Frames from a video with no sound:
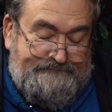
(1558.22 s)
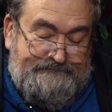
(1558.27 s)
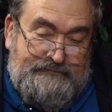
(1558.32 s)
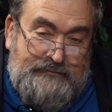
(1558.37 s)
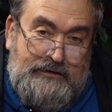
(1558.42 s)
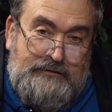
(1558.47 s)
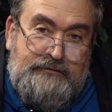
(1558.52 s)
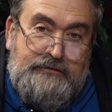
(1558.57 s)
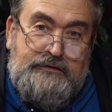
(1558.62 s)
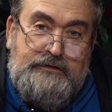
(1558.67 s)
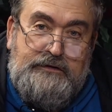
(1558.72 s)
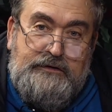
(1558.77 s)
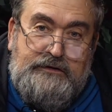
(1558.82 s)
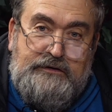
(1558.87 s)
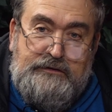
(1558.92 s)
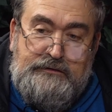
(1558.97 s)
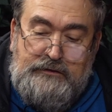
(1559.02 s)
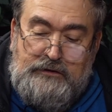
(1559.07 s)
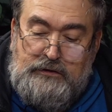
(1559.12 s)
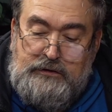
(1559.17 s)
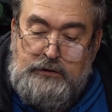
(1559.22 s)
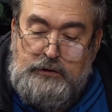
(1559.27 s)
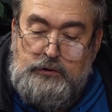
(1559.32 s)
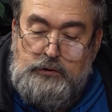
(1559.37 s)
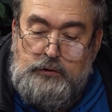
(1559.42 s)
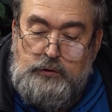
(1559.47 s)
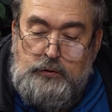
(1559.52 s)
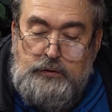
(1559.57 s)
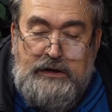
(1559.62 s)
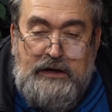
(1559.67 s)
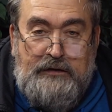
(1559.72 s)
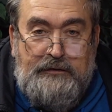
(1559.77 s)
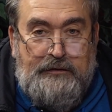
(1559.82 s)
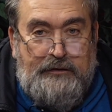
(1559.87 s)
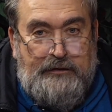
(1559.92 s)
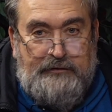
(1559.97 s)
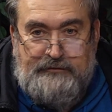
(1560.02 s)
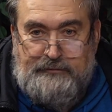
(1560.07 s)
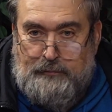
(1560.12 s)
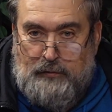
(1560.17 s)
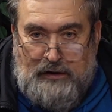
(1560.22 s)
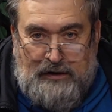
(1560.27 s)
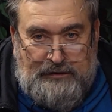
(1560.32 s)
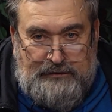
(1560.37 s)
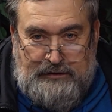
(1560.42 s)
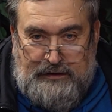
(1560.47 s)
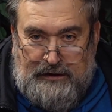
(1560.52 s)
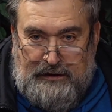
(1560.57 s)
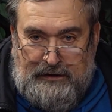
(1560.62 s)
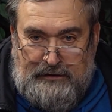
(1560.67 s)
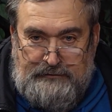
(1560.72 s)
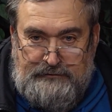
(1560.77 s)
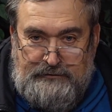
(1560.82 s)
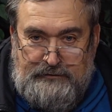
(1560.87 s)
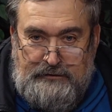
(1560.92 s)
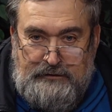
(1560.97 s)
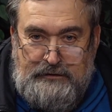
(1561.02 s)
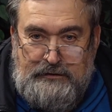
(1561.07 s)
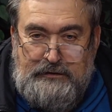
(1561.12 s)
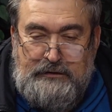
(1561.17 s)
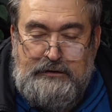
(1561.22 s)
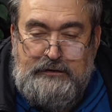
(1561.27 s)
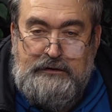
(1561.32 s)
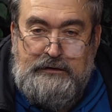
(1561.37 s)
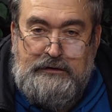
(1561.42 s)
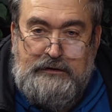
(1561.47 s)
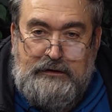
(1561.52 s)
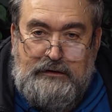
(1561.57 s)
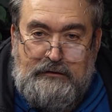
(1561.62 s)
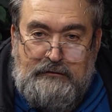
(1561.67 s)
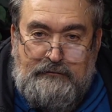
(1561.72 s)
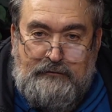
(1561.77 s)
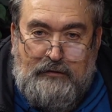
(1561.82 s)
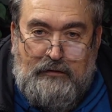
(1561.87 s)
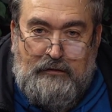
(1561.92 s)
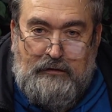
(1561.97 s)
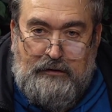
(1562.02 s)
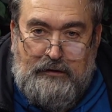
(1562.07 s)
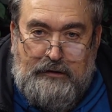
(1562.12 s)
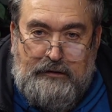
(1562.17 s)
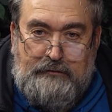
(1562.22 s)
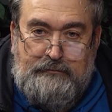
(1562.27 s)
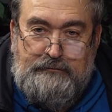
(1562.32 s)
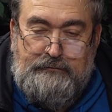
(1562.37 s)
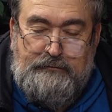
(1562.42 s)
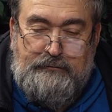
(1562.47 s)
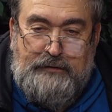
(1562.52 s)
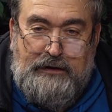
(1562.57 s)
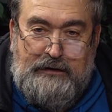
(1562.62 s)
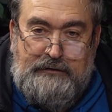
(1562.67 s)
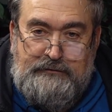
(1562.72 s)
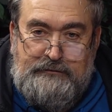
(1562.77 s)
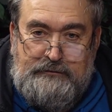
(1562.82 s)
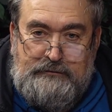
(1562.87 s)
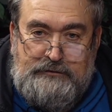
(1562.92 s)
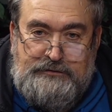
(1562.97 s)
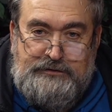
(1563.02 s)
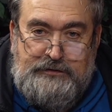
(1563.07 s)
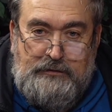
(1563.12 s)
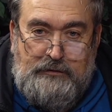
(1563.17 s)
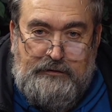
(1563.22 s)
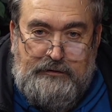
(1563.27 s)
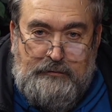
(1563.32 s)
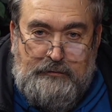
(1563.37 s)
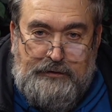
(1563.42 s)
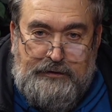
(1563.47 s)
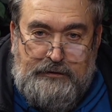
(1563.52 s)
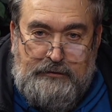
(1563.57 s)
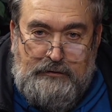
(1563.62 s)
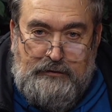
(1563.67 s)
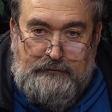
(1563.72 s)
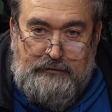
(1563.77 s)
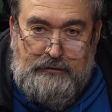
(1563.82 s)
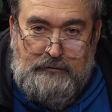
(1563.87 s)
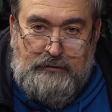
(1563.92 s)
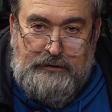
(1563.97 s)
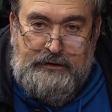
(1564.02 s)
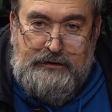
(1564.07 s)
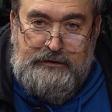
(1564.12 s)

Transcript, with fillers: this is going to conclude this broadcast of our nice little show that we do every week.